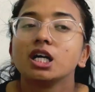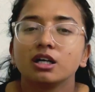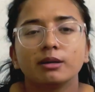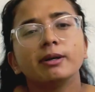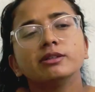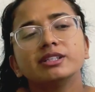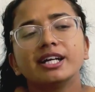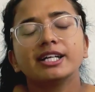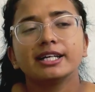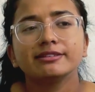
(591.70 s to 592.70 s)
about
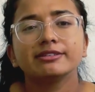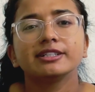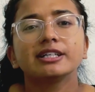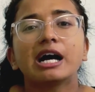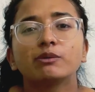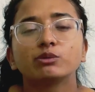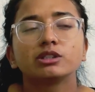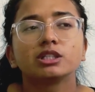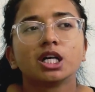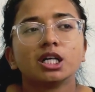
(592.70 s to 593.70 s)
that, I think I
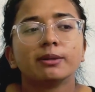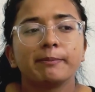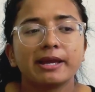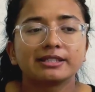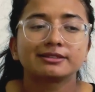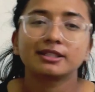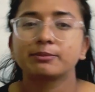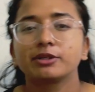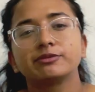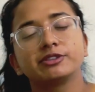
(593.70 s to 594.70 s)
will make
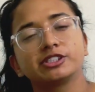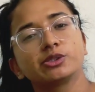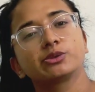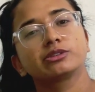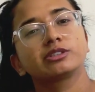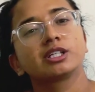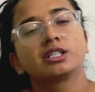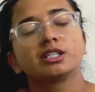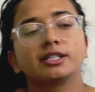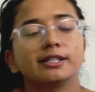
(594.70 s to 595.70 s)
separate videos
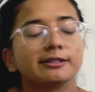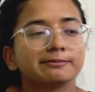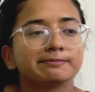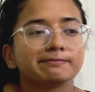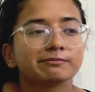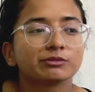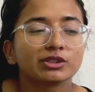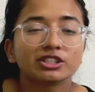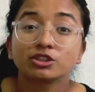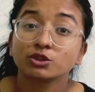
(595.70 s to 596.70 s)

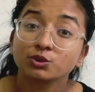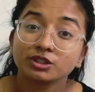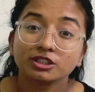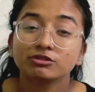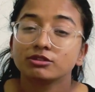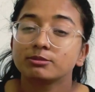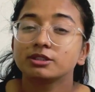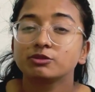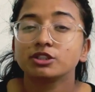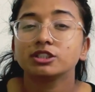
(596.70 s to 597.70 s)
with students from
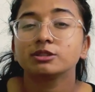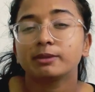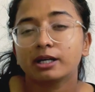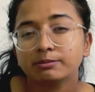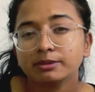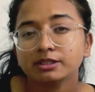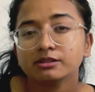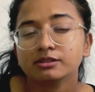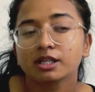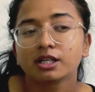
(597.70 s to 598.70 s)
different
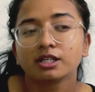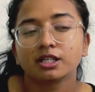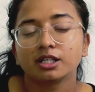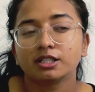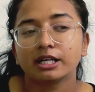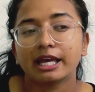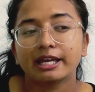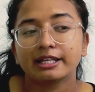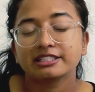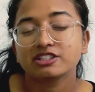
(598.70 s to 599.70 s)
departments
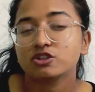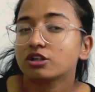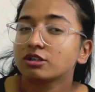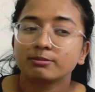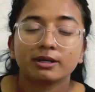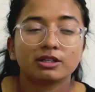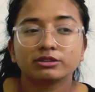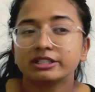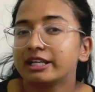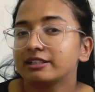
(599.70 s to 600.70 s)
and talk about
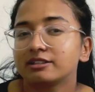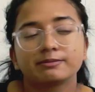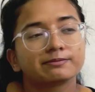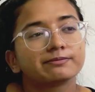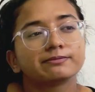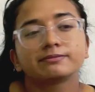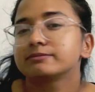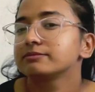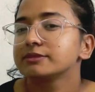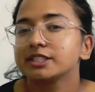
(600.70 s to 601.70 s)
like
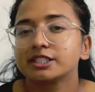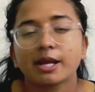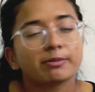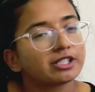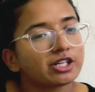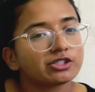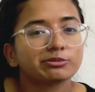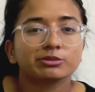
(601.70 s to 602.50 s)
their application